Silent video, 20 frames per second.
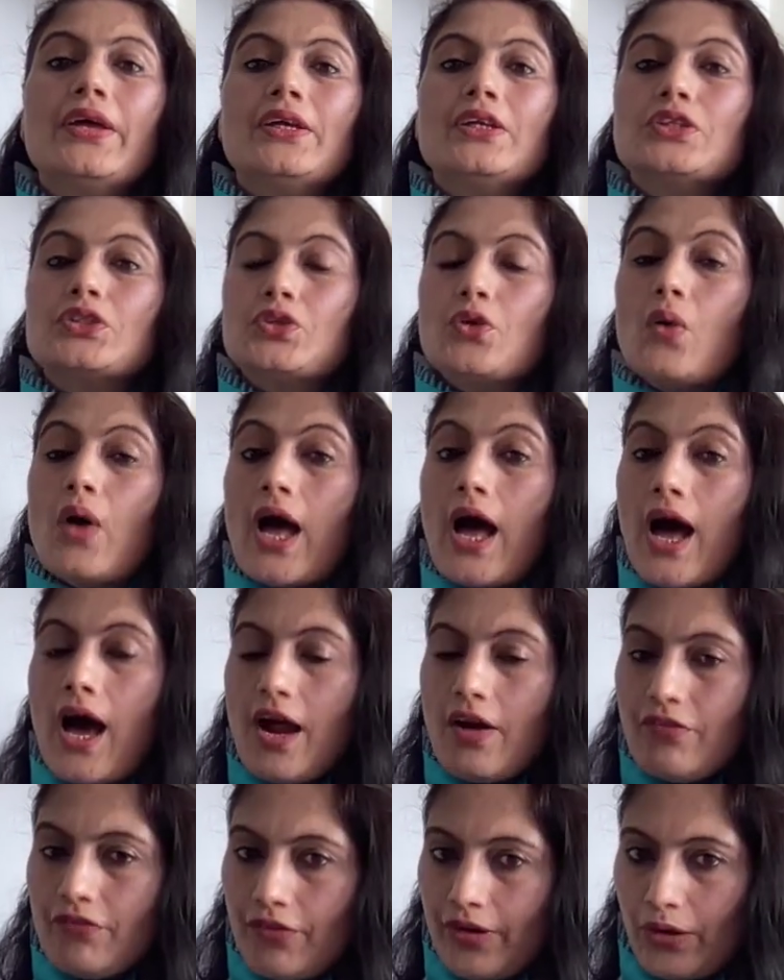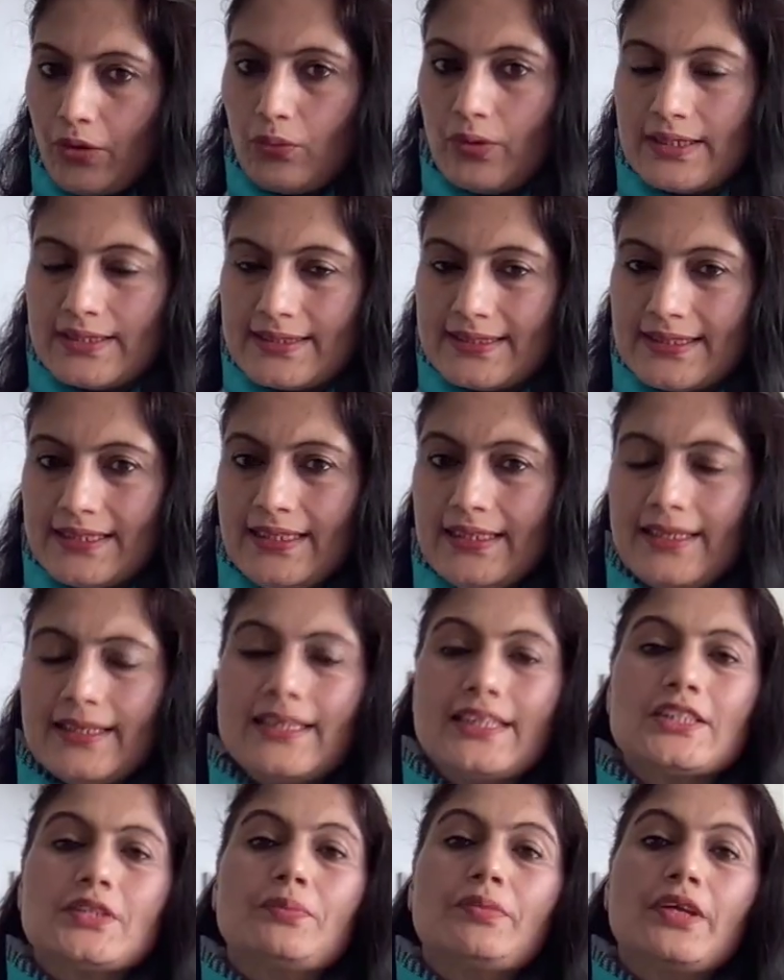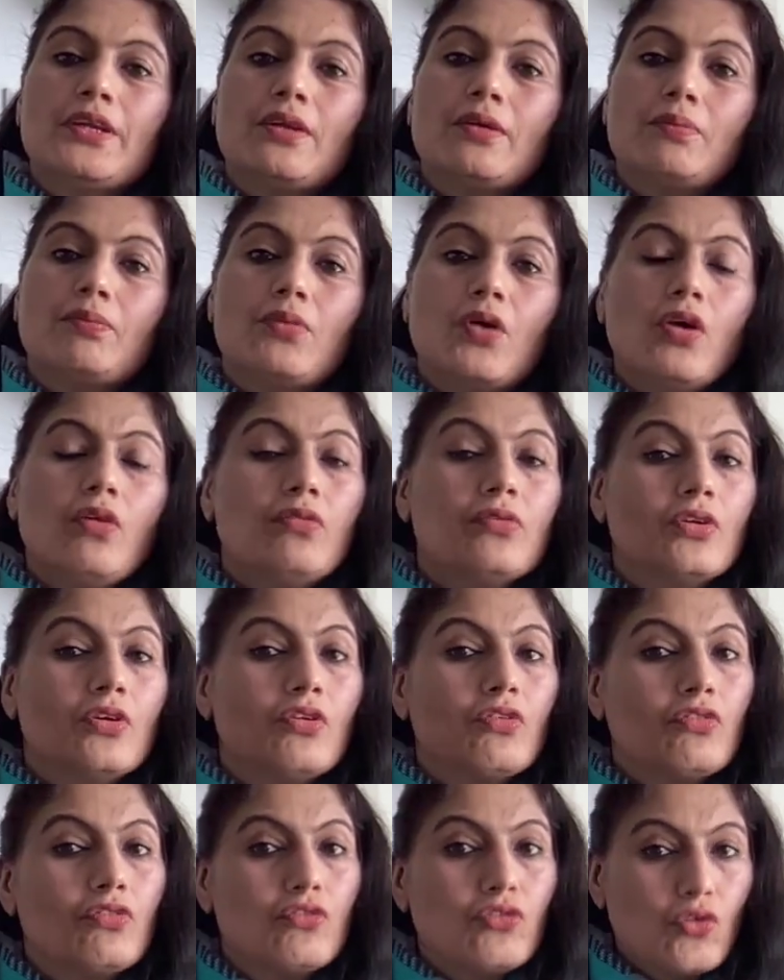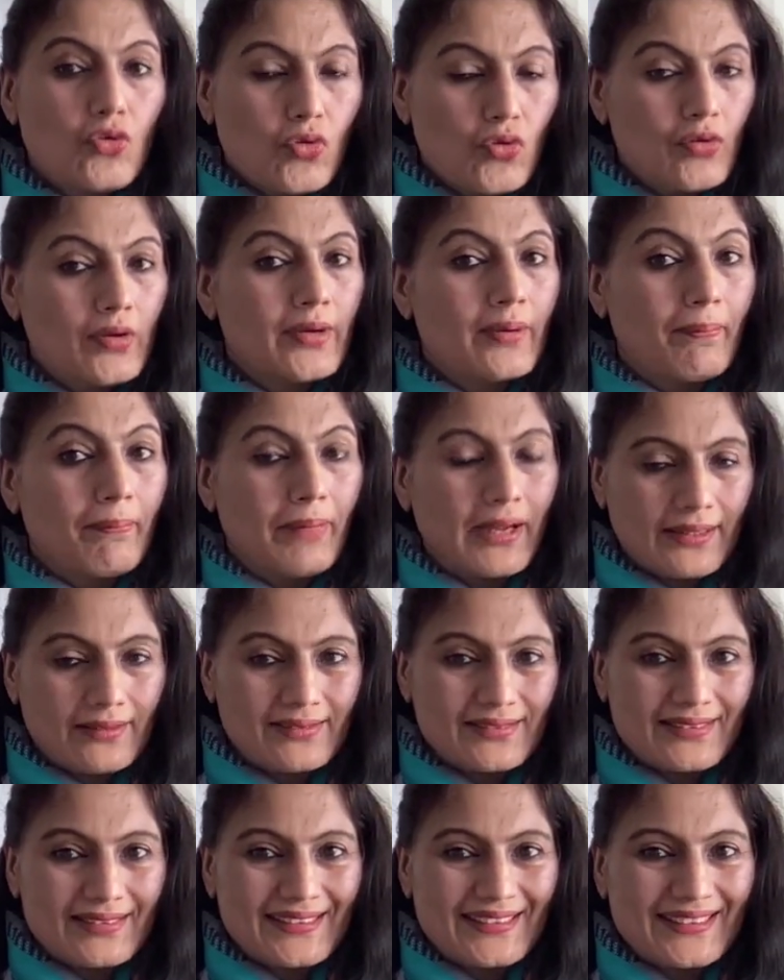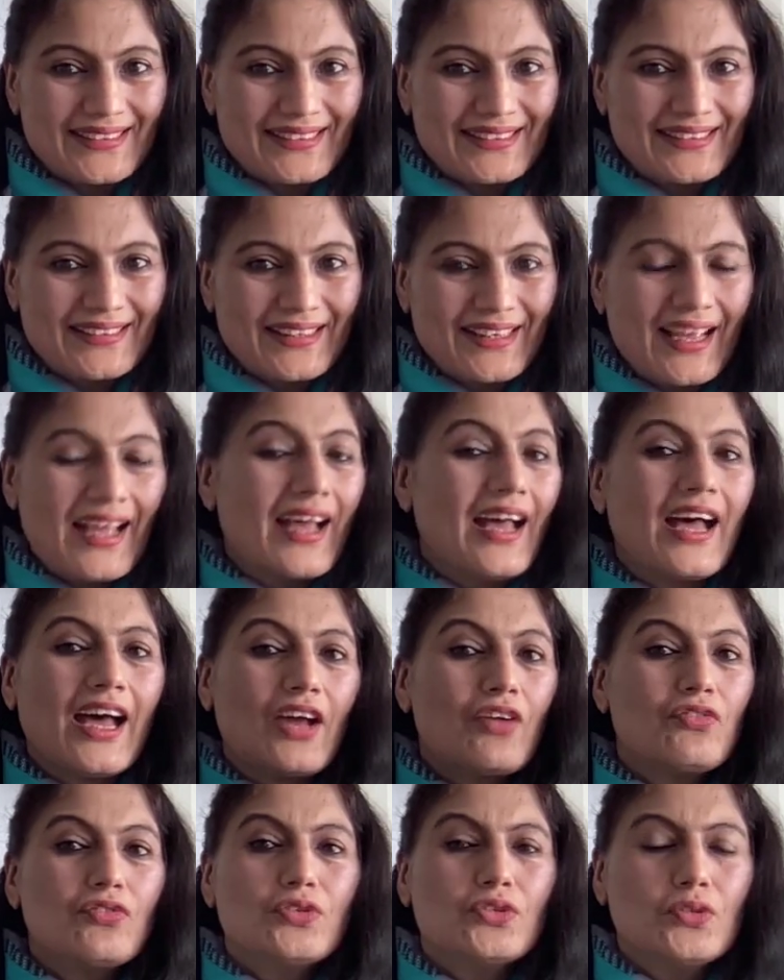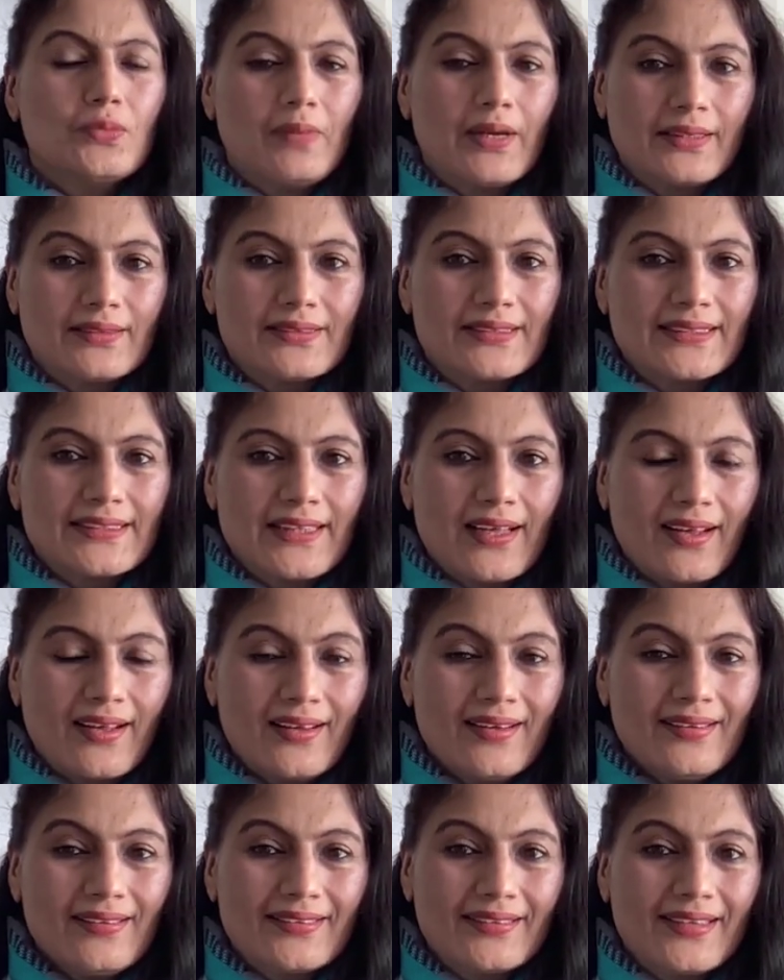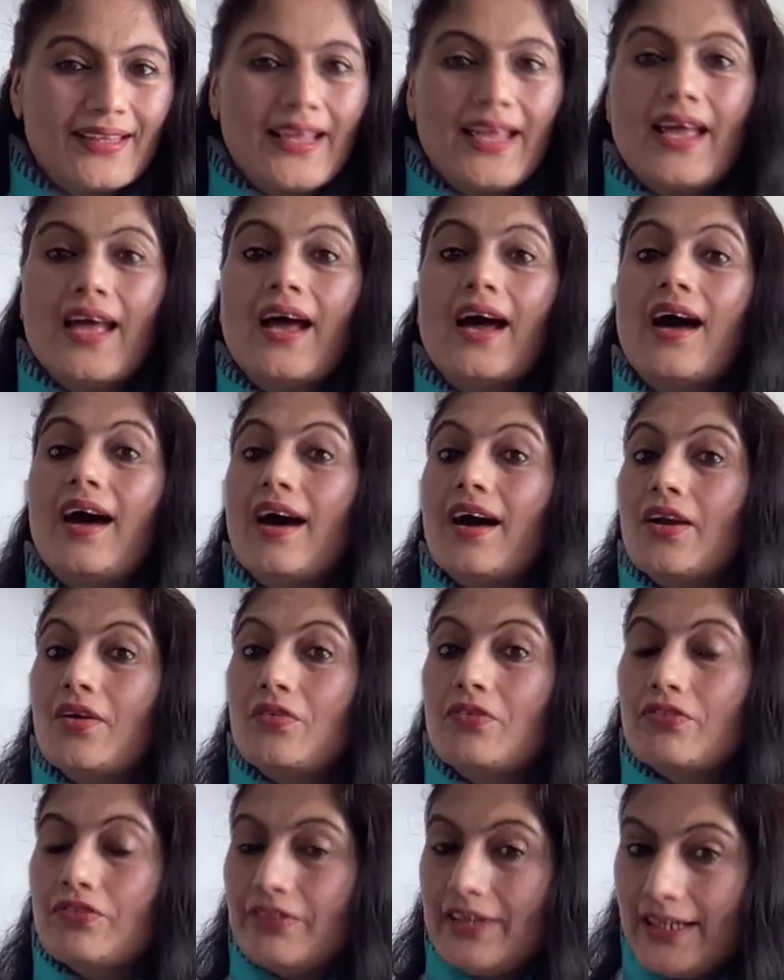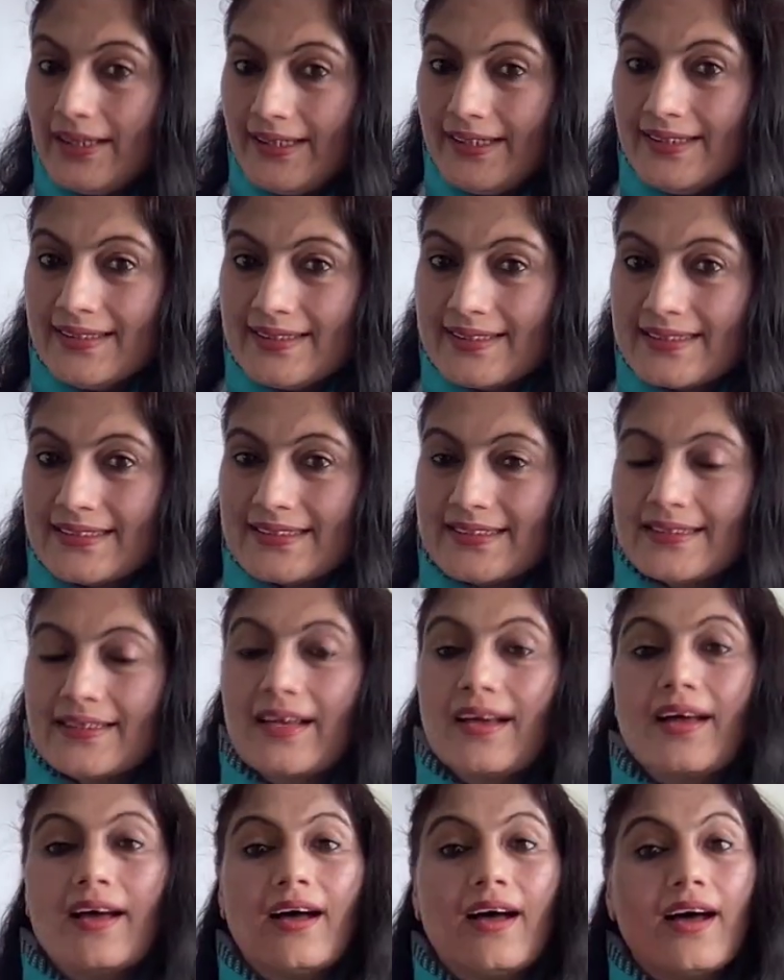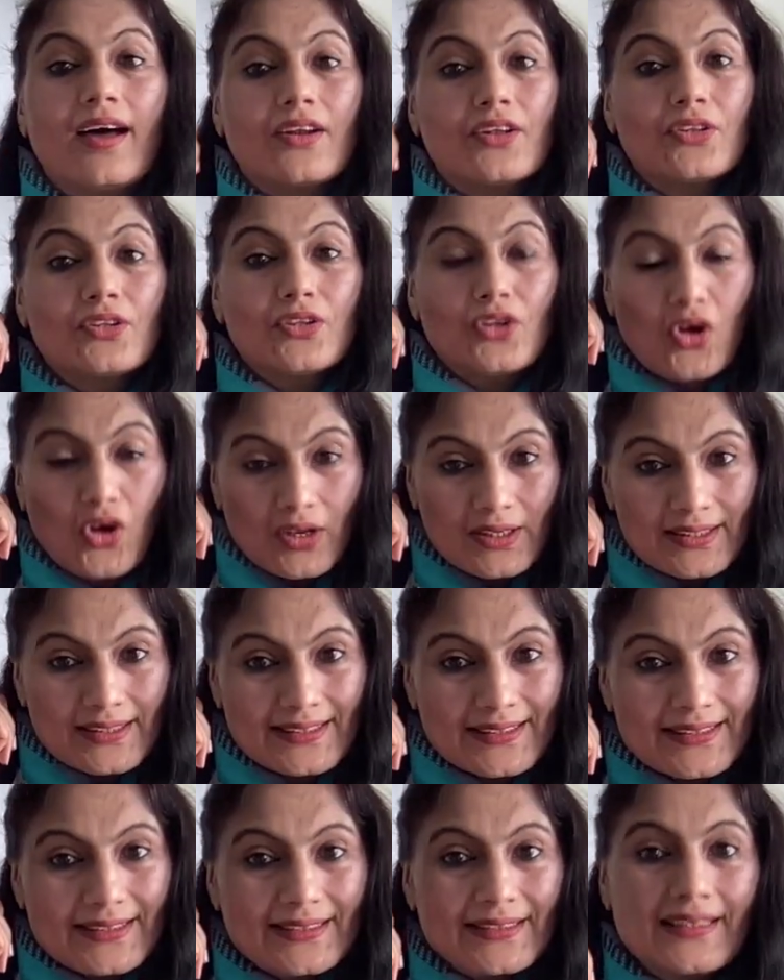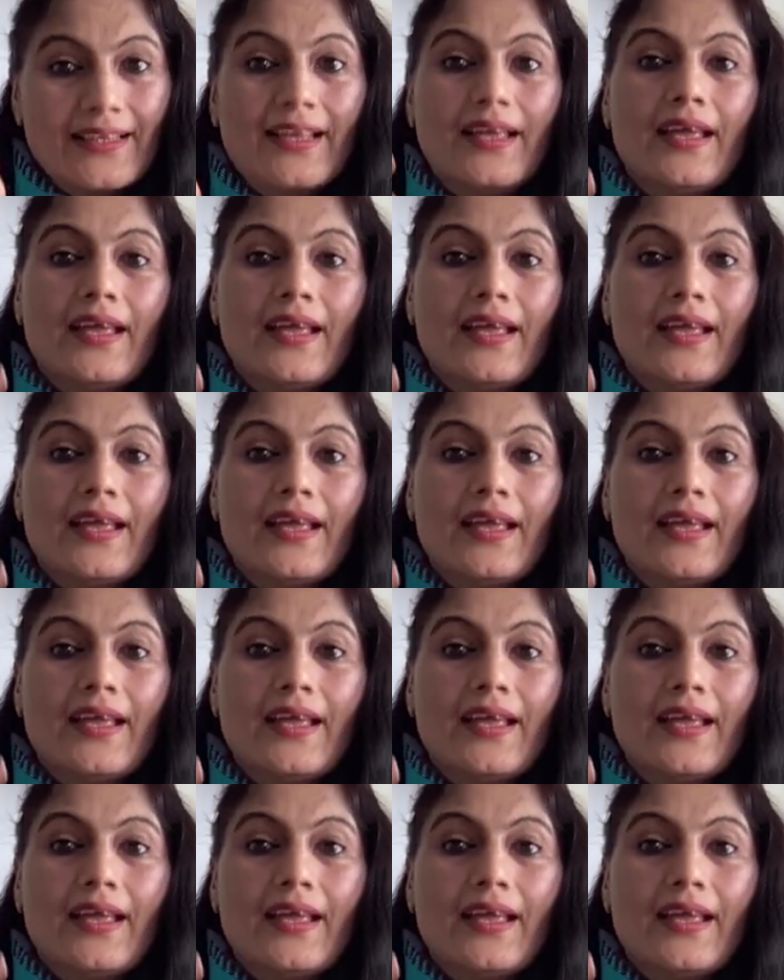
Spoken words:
So our frequency is made up of four buttons. Our four buttons are our feelings, our thoughts,